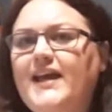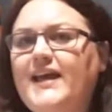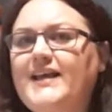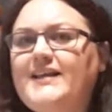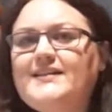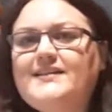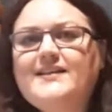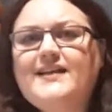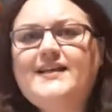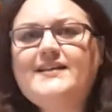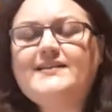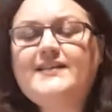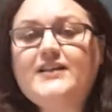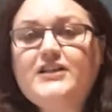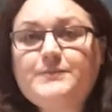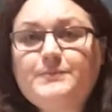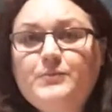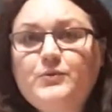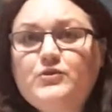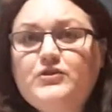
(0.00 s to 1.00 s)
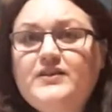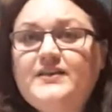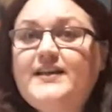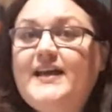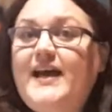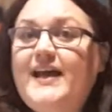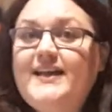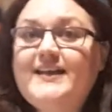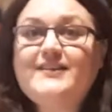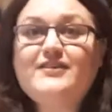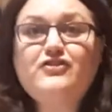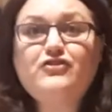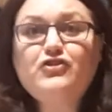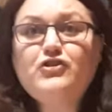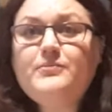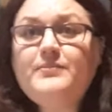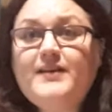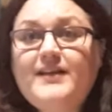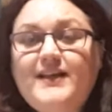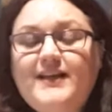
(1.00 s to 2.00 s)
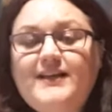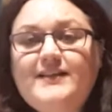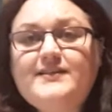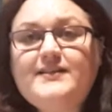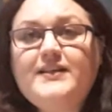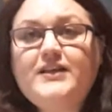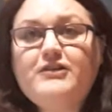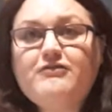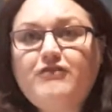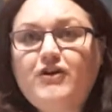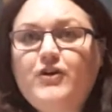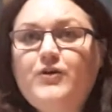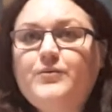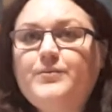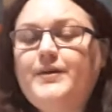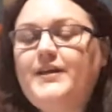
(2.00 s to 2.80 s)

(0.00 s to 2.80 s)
it's easily exported and it's normally easily grown.